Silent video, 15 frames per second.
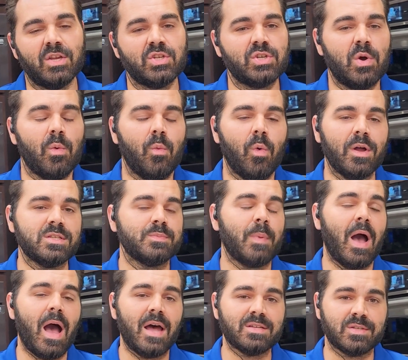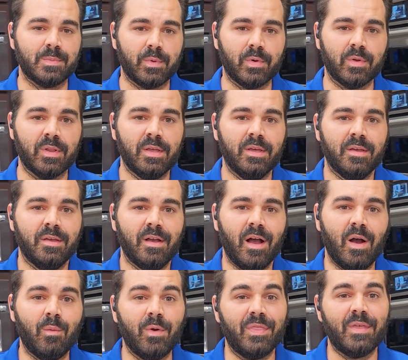of show what's possible
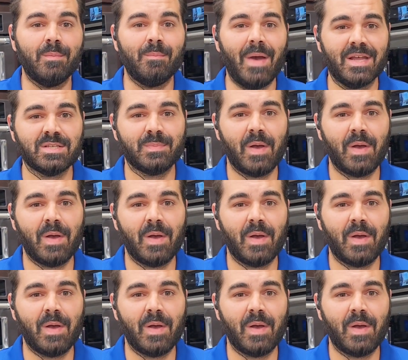uh, within Best